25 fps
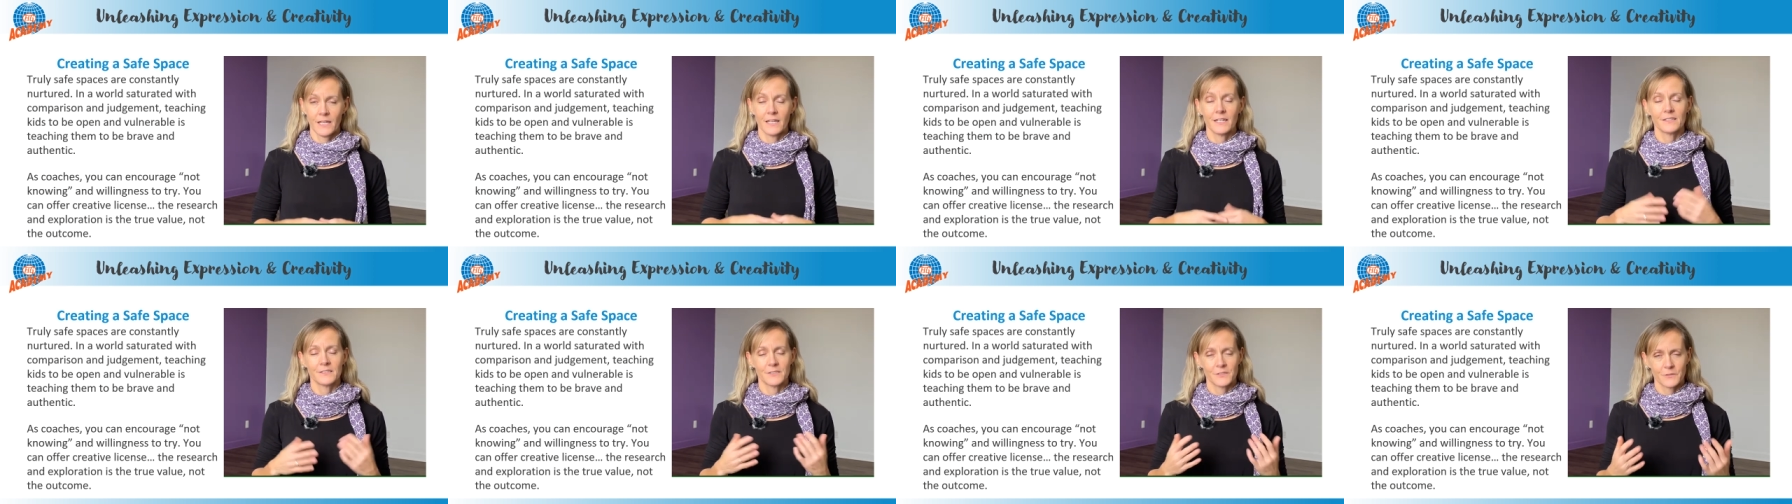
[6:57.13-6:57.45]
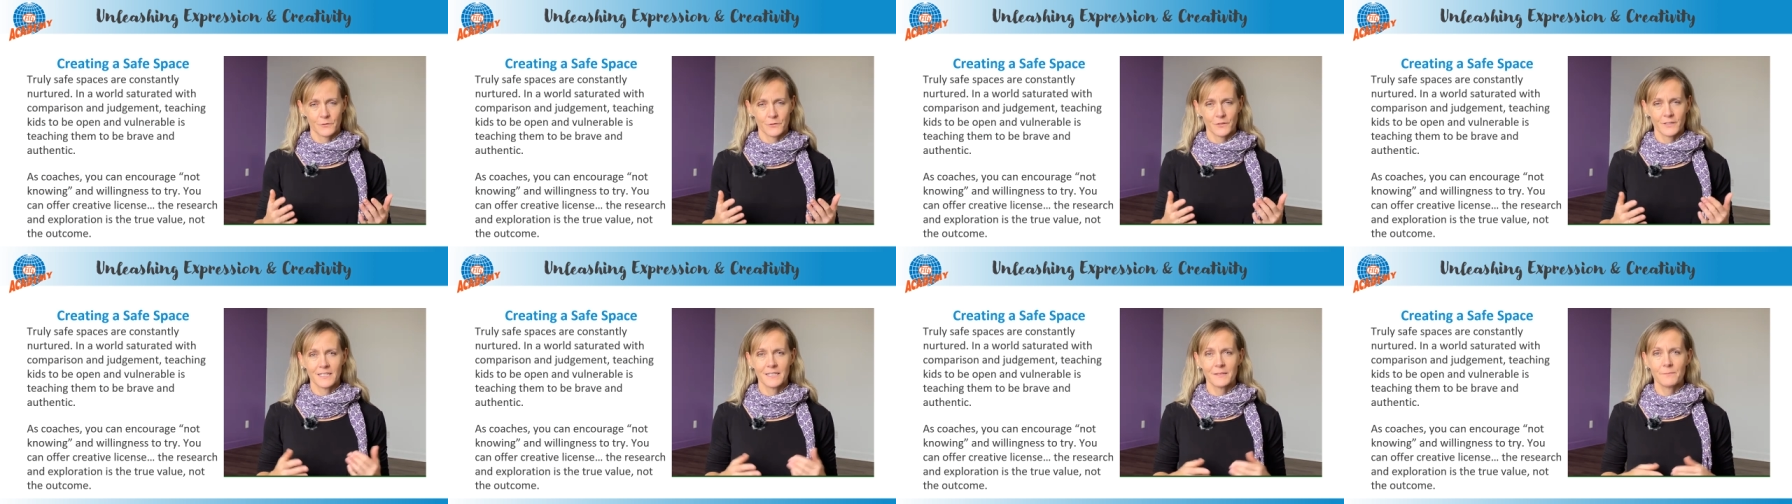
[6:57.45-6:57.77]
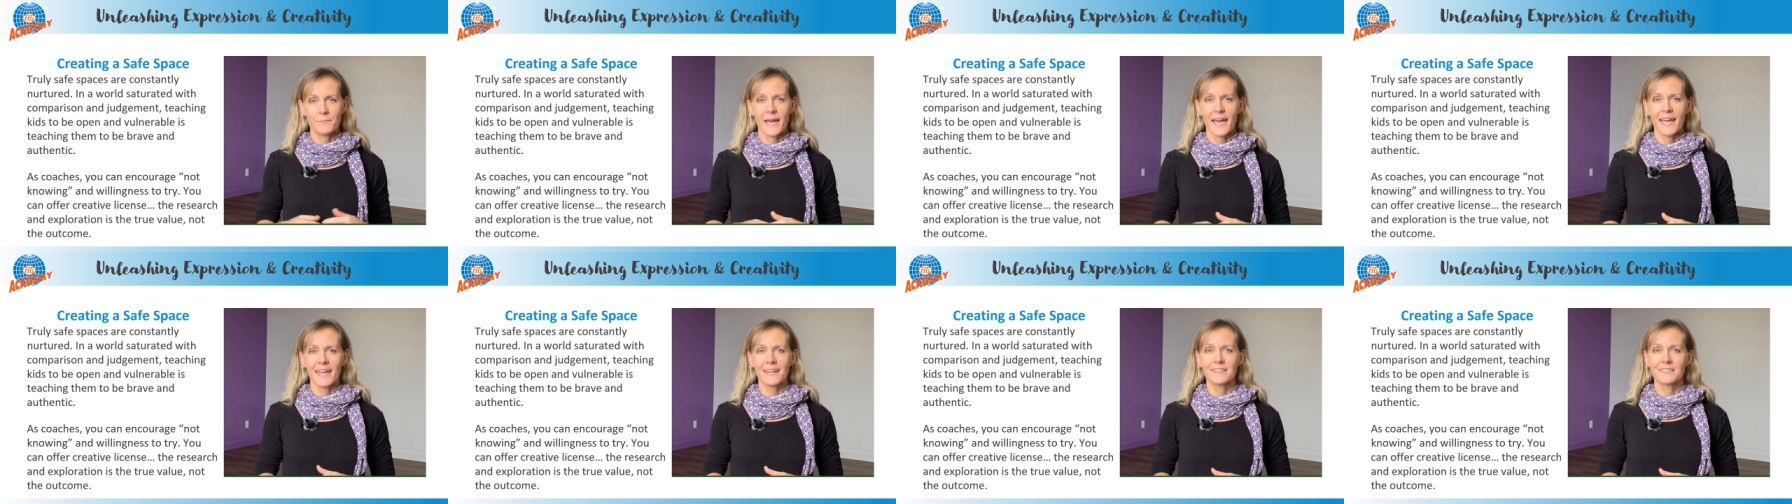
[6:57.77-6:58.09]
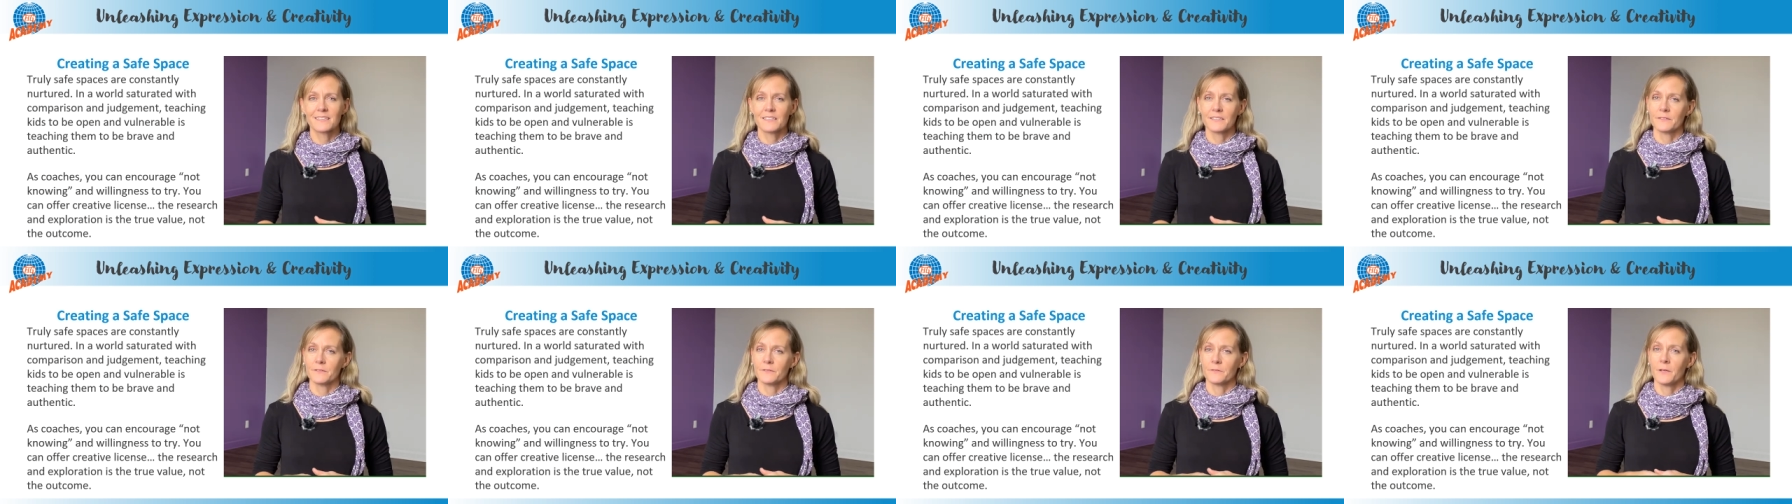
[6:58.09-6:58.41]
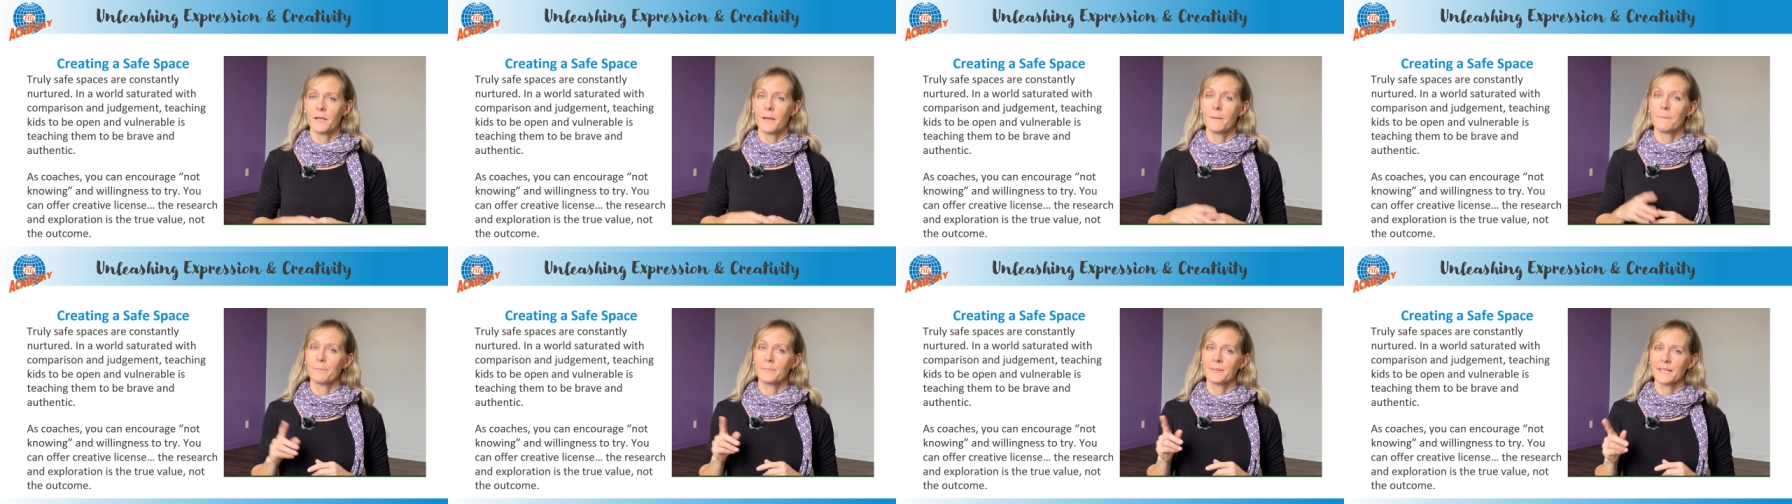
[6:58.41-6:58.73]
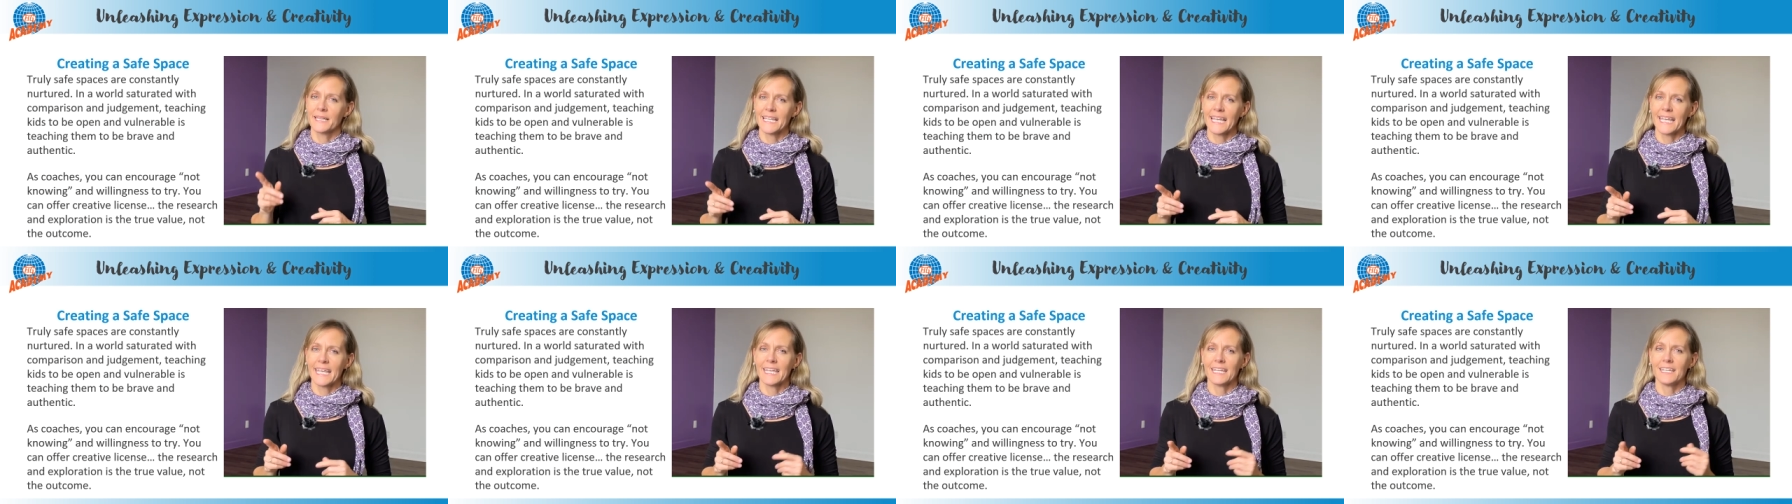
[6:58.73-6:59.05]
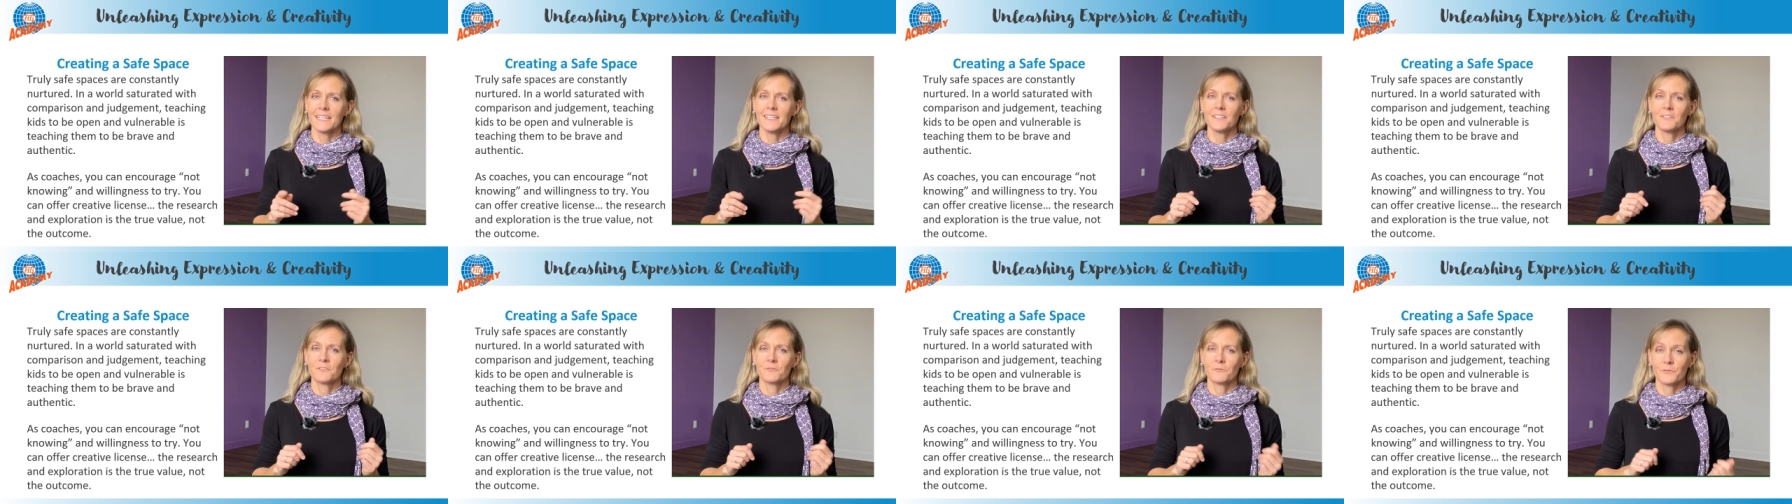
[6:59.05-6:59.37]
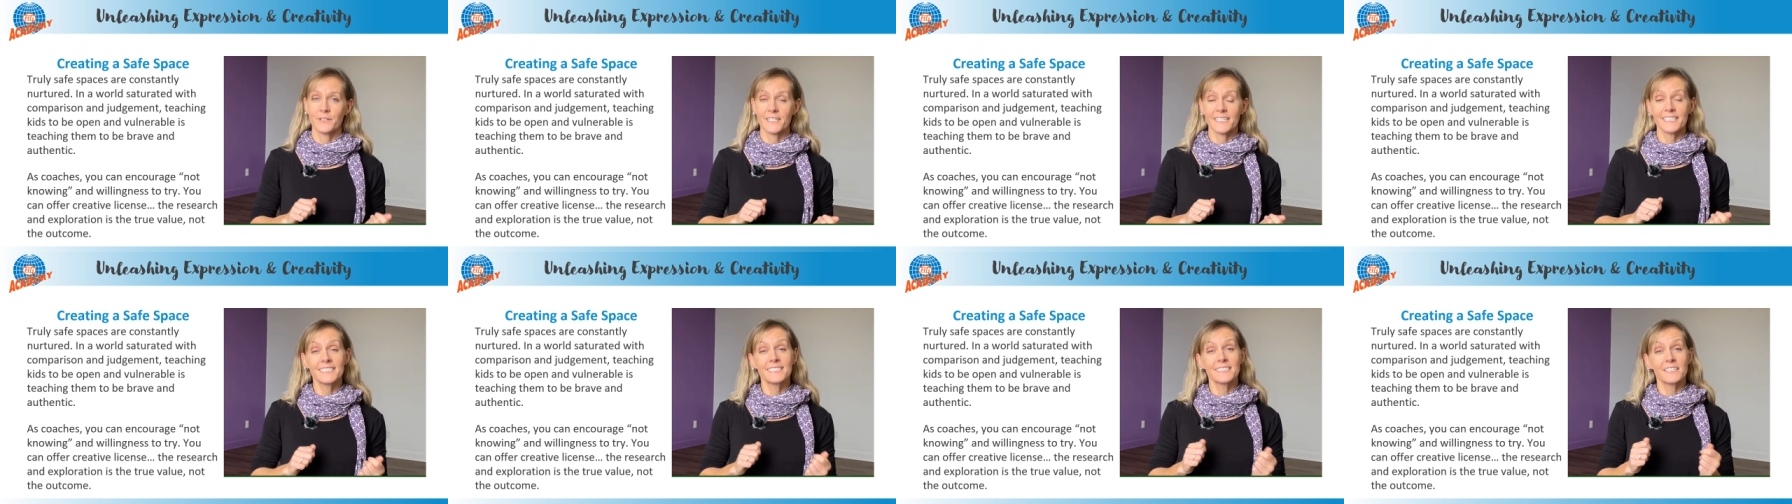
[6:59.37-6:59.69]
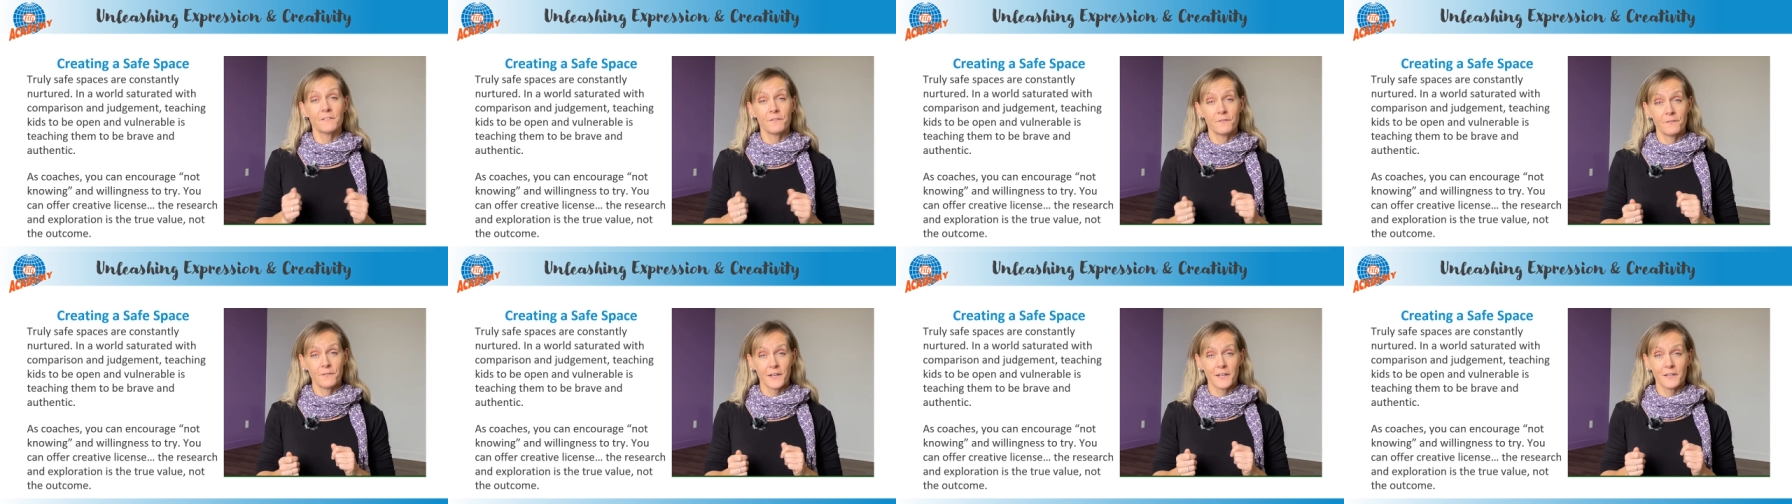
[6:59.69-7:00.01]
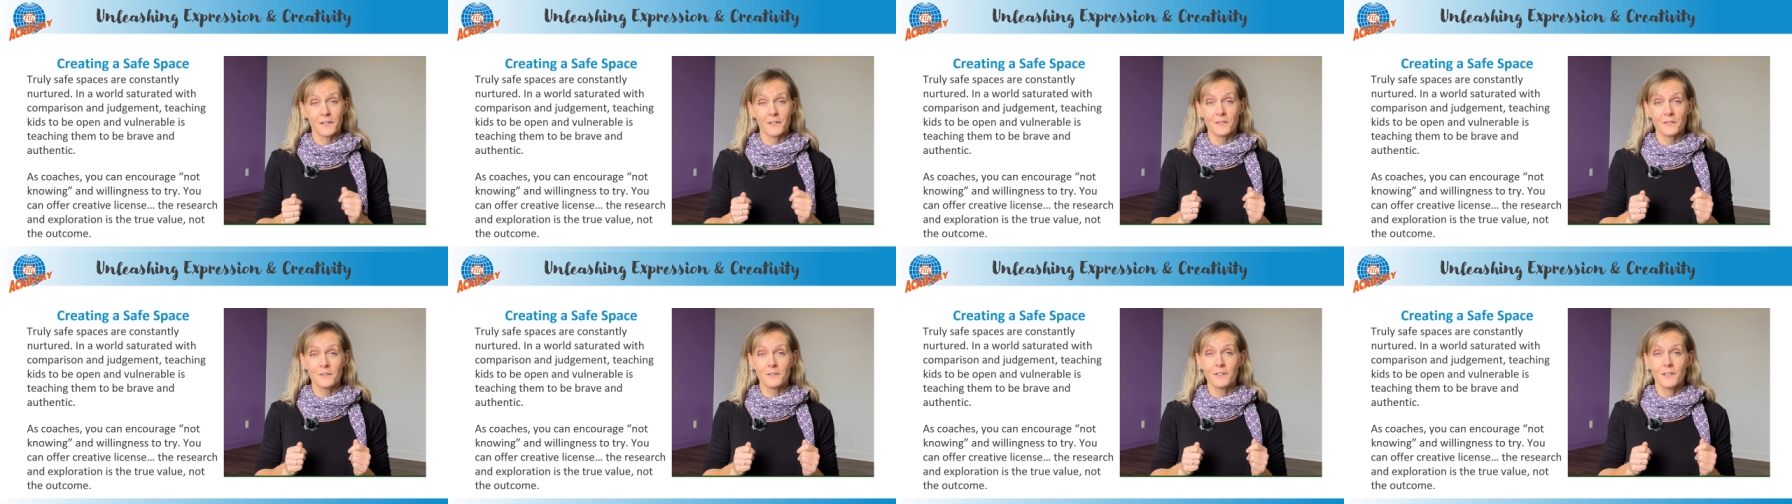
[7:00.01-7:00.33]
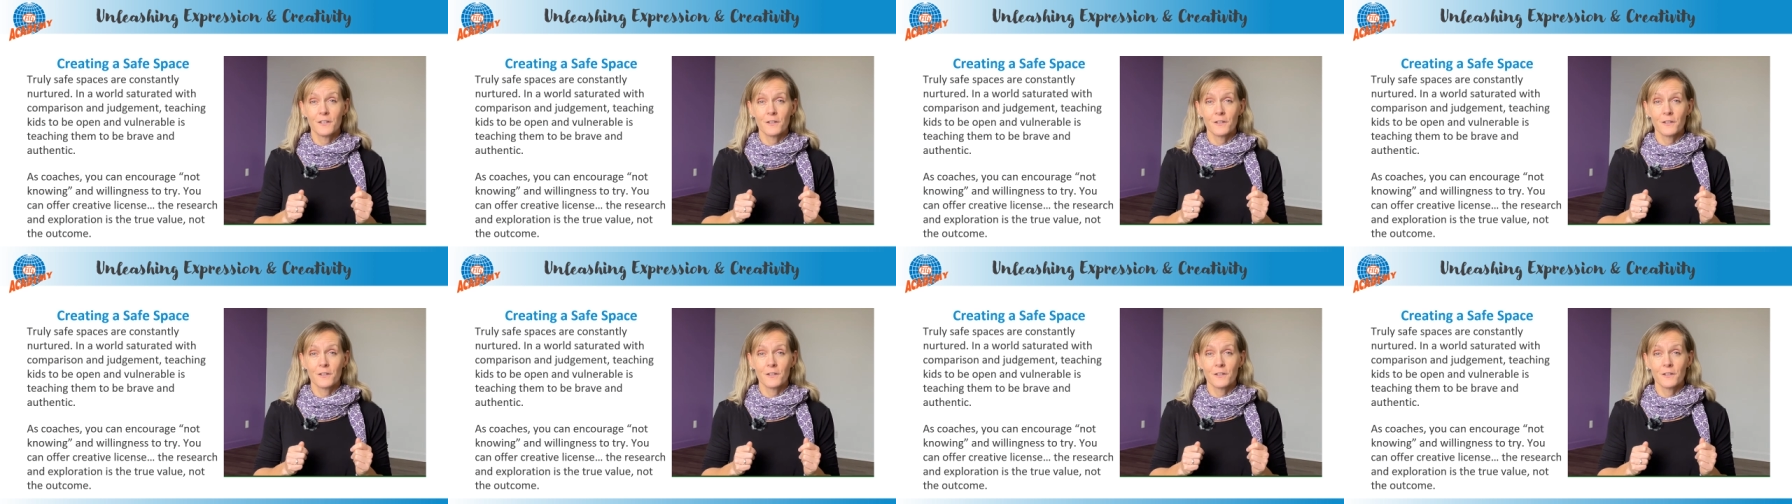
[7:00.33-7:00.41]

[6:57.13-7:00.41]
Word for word: Circling back to play, risk, fail,